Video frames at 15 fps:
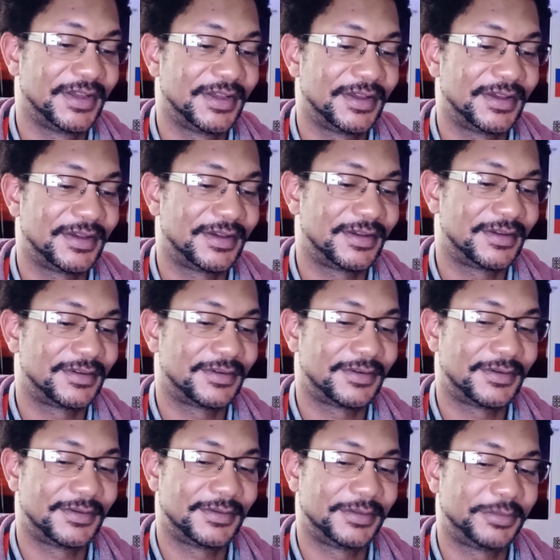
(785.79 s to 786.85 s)
are
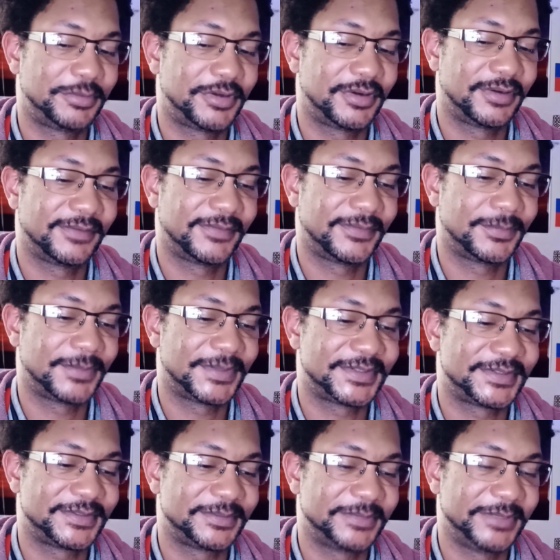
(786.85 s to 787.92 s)
all a part of the
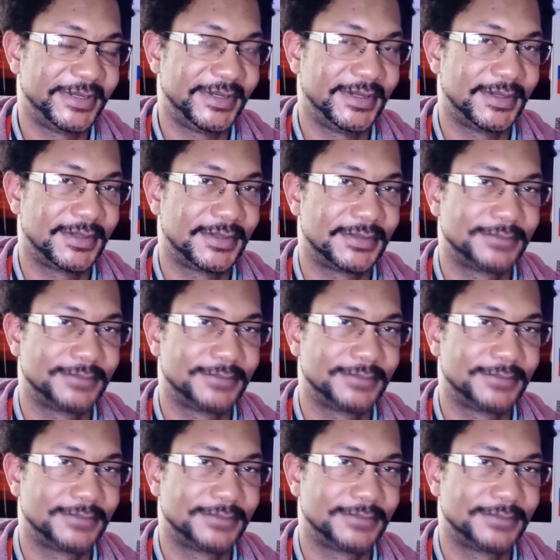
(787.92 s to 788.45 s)
Western media.